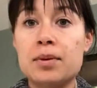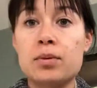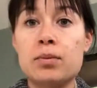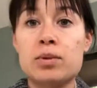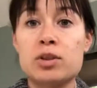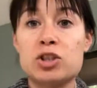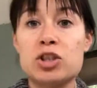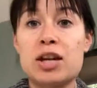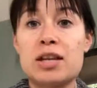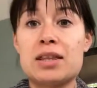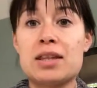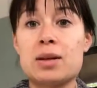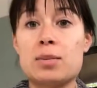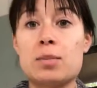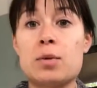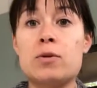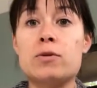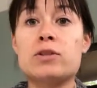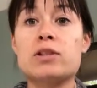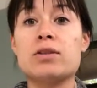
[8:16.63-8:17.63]
which I think
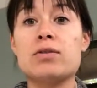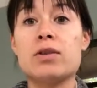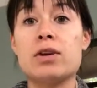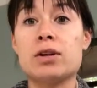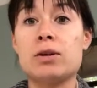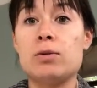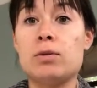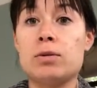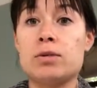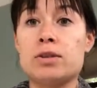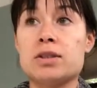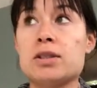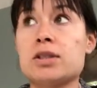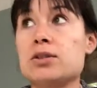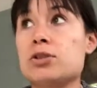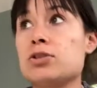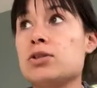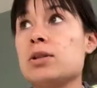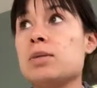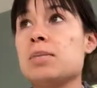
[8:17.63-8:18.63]
most of our goals
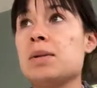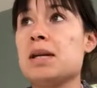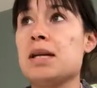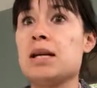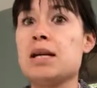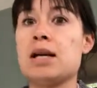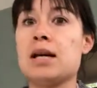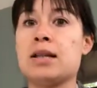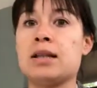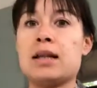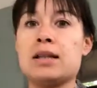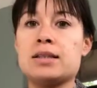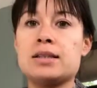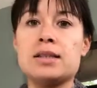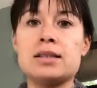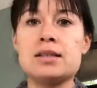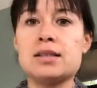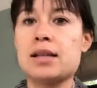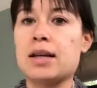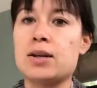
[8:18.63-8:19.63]
should be, unless
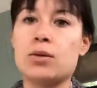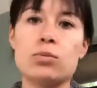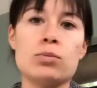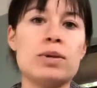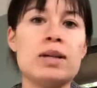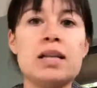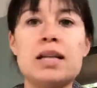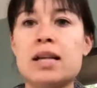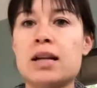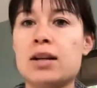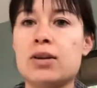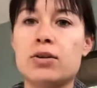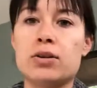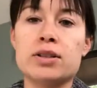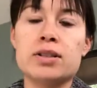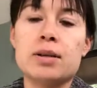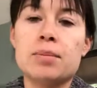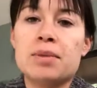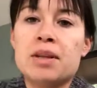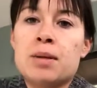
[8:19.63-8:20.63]
it's like reading
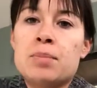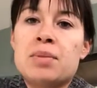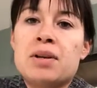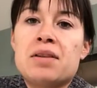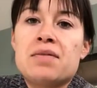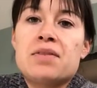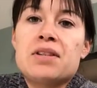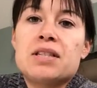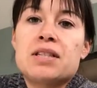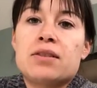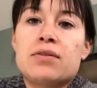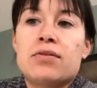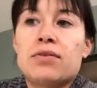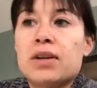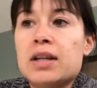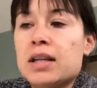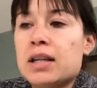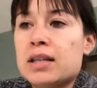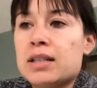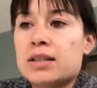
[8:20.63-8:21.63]
or something, but if it's
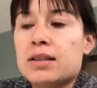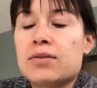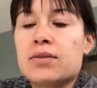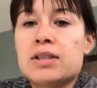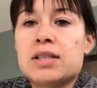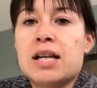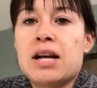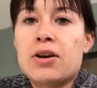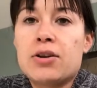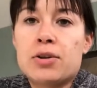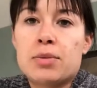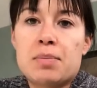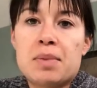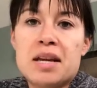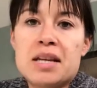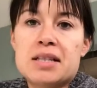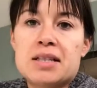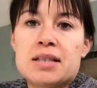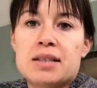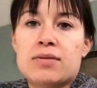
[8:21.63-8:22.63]
fitness, if it's
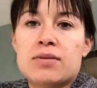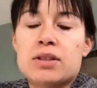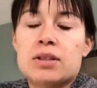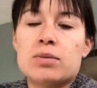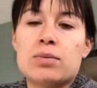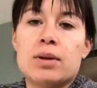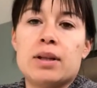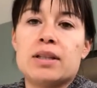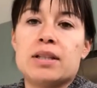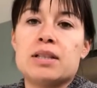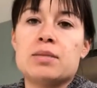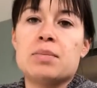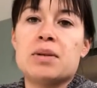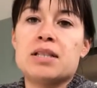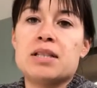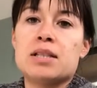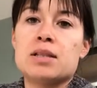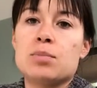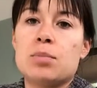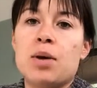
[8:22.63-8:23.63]
health-based, if it's
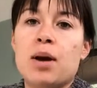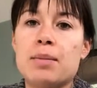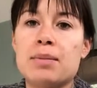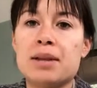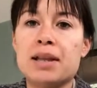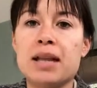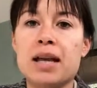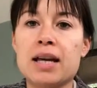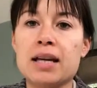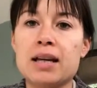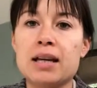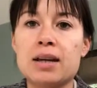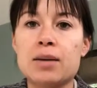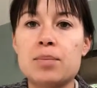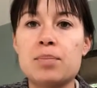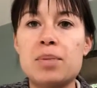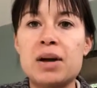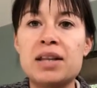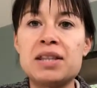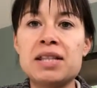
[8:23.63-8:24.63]
wellness-based, it's probably like
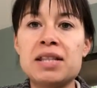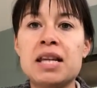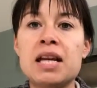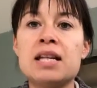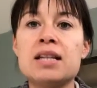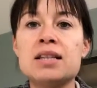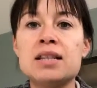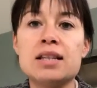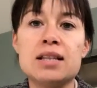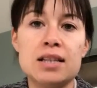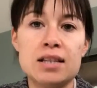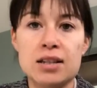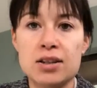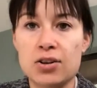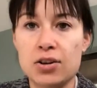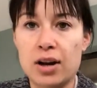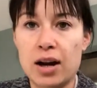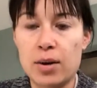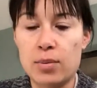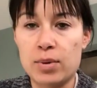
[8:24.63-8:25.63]
by the end of the
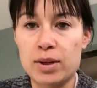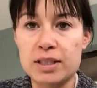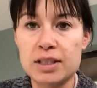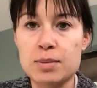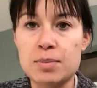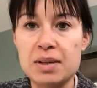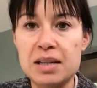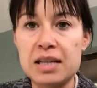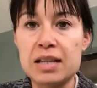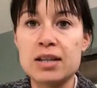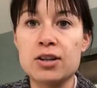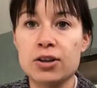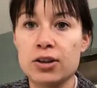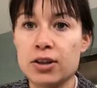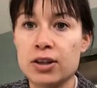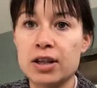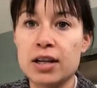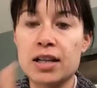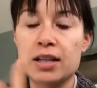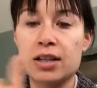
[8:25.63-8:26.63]
year, I want to be
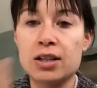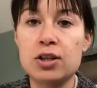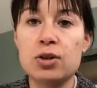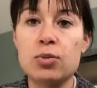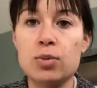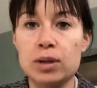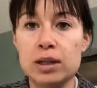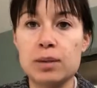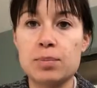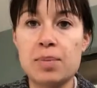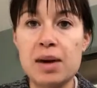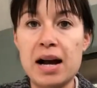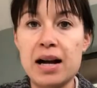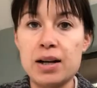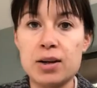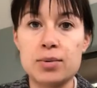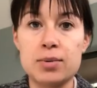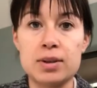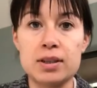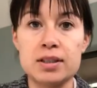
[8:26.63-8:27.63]
here. And then you work
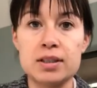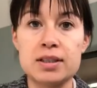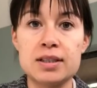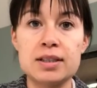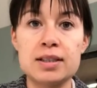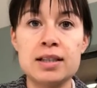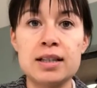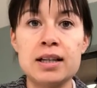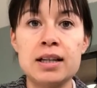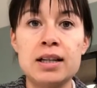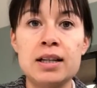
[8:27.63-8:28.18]
backwards